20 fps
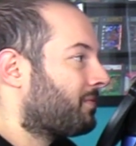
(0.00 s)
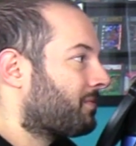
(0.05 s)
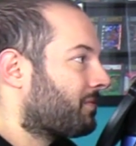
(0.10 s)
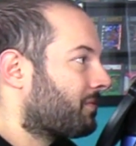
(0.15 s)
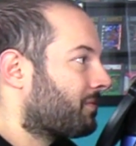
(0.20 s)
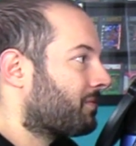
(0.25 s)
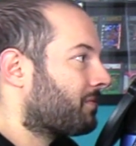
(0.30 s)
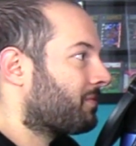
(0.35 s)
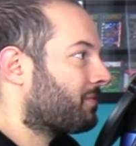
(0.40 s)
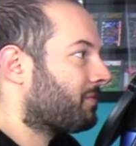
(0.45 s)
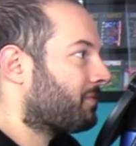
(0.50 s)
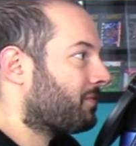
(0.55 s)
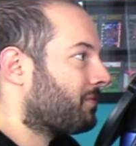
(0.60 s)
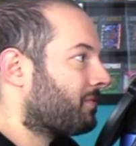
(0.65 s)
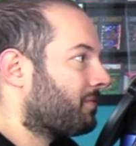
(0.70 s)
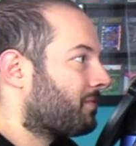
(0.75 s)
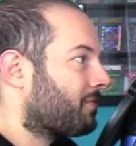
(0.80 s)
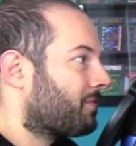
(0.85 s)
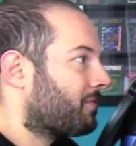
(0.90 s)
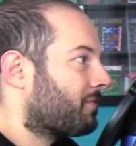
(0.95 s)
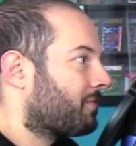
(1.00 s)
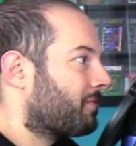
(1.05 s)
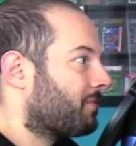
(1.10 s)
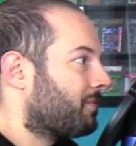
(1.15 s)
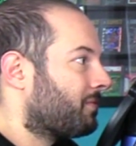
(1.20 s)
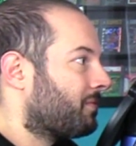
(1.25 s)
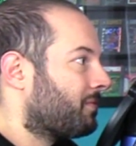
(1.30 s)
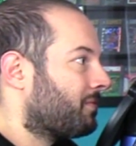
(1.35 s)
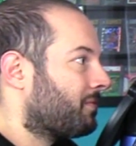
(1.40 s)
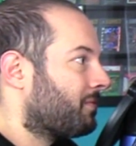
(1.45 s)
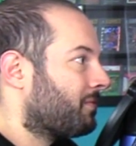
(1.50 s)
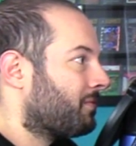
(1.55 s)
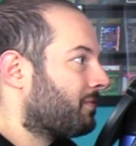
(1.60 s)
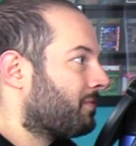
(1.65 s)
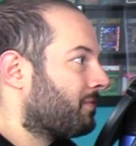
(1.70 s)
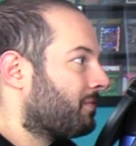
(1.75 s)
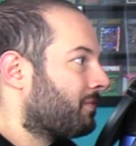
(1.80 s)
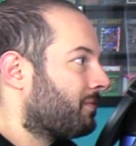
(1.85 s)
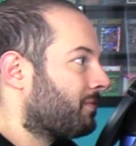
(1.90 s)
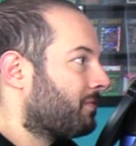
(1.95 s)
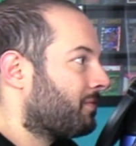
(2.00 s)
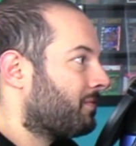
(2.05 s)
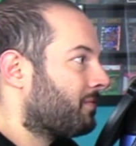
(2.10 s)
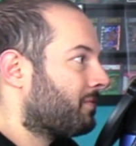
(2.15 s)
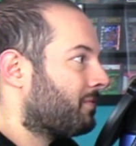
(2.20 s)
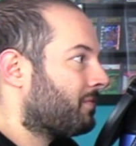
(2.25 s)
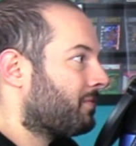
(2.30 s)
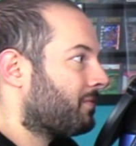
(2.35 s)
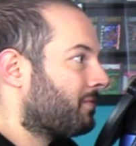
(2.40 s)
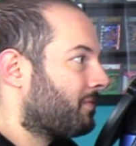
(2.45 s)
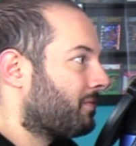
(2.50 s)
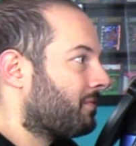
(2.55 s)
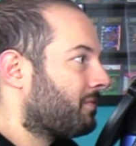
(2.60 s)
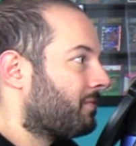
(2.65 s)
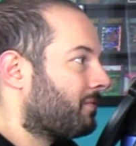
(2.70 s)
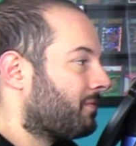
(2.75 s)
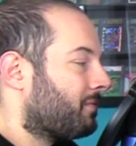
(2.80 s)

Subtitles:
This person isn't speaking.